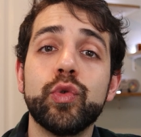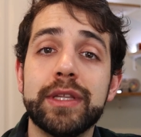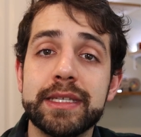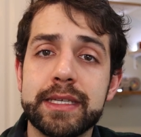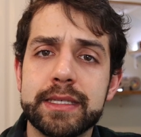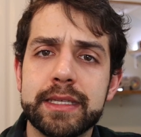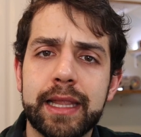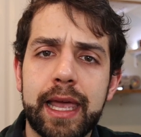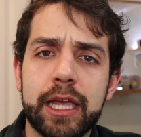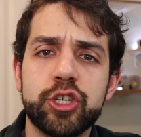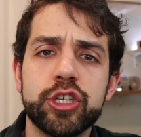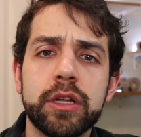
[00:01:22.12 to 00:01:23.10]
do this
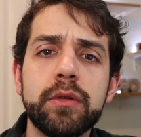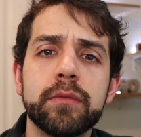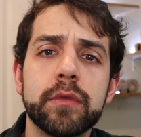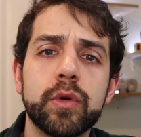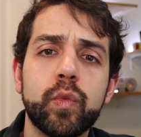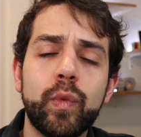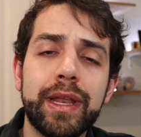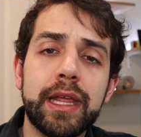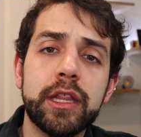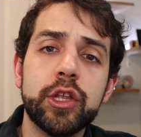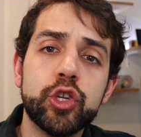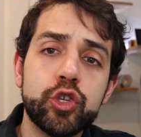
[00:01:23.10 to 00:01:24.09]
installation, we
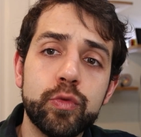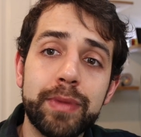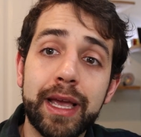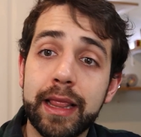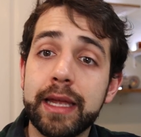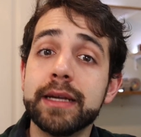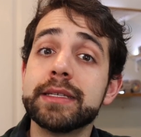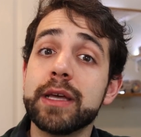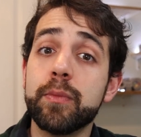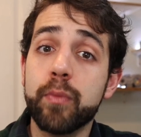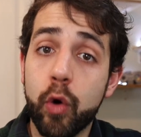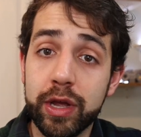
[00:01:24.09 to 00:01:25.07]
need to be clear
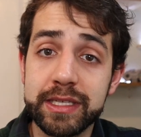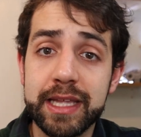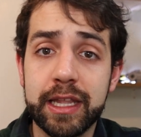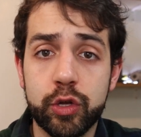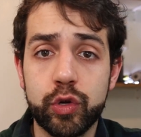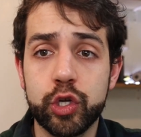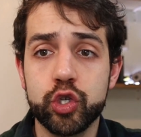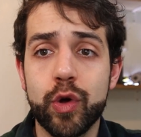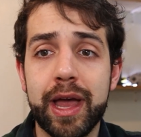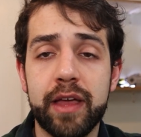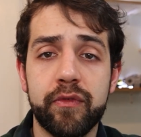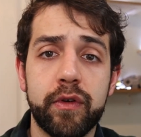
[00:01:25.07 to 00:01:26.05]
some points that you need to
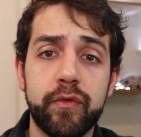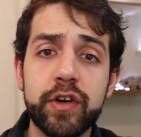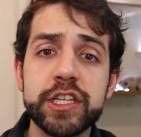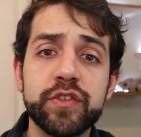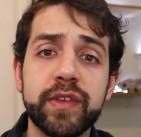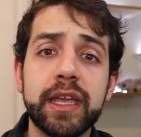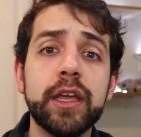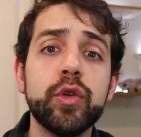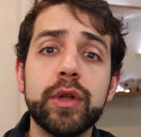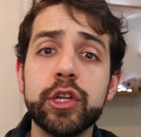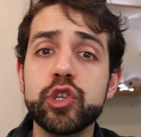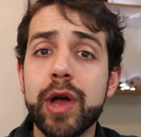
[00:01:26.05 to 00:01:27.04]
have. First thing,
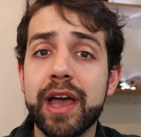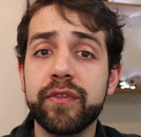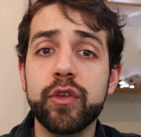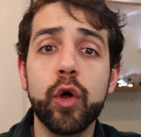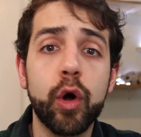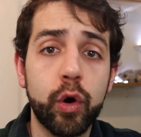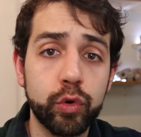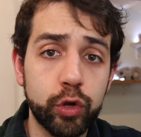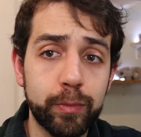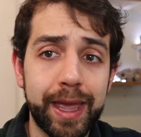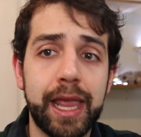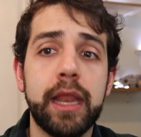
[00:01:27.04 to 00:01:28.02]
you need to have your own
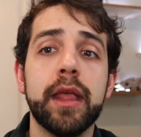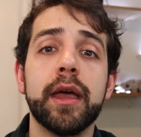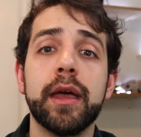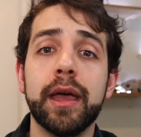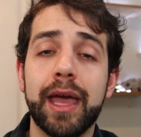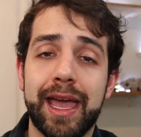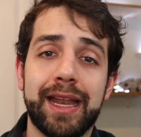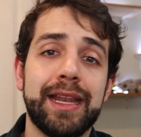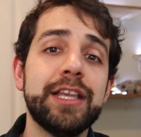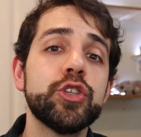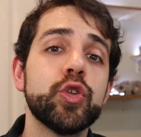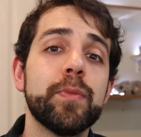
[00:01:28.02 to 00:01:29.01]
domain, and
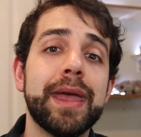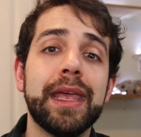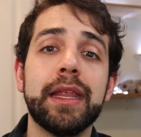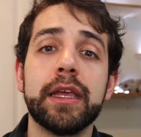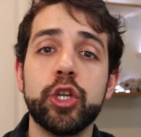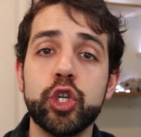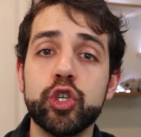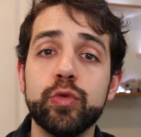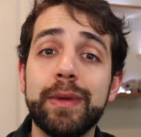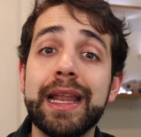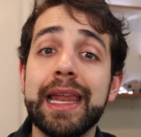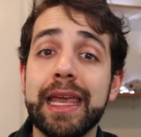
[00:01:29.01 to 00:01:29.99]
this domain needs
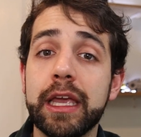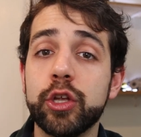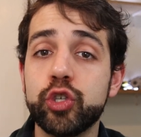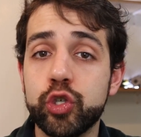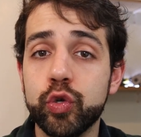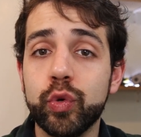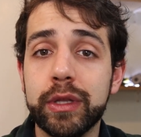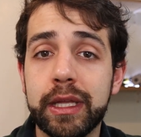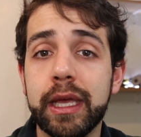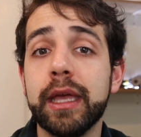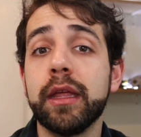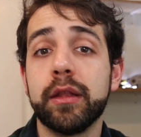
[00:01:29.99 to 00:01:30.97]
to be linked to
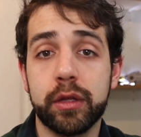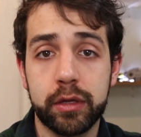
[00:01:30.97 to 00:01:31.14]
the